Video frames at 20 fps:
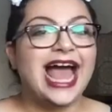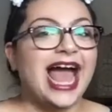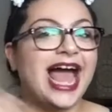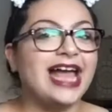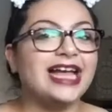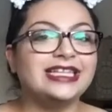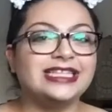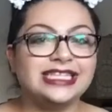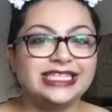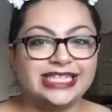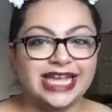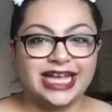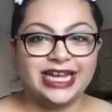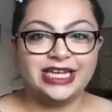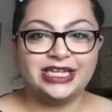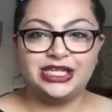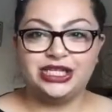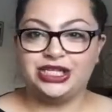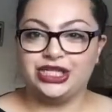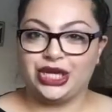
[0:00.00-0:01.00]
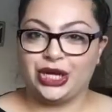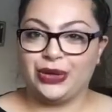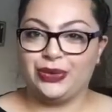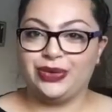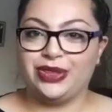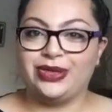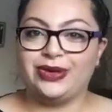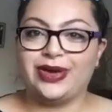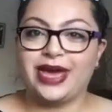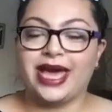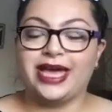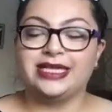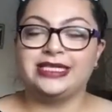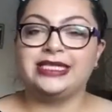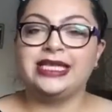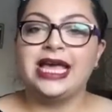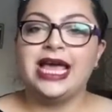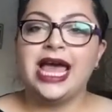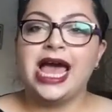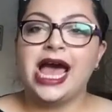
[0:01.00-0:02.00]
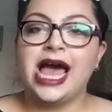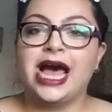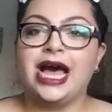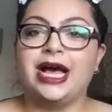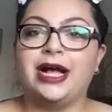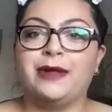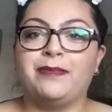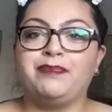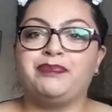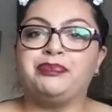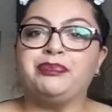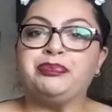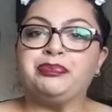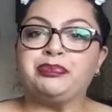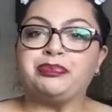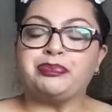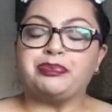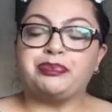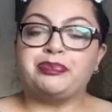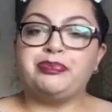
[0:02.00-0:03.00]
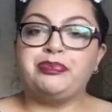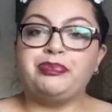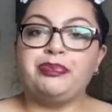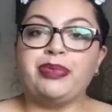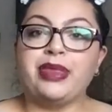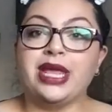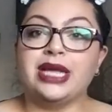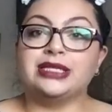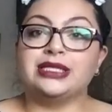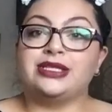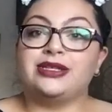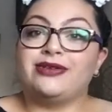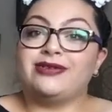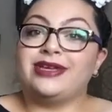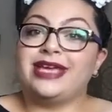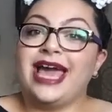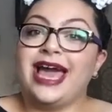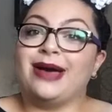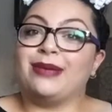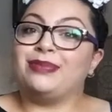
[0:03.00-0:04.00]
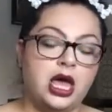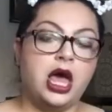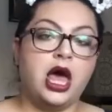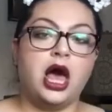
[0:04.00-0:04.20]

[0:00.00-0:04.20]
I decided to share it with you guys. Um, so yeah.